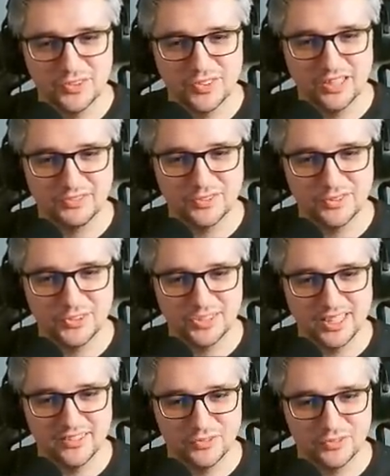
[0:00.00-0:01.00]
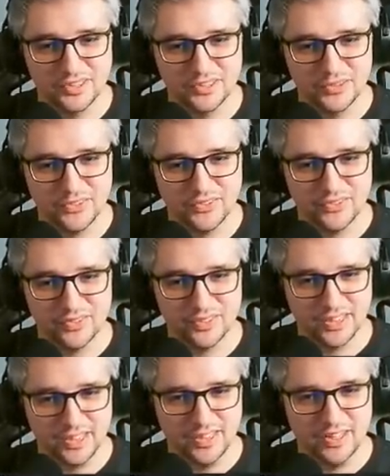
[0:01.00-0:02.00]
you have to do Chalice of Tears
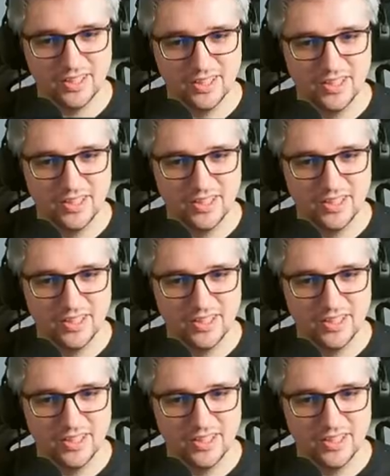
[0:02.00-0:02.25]
again.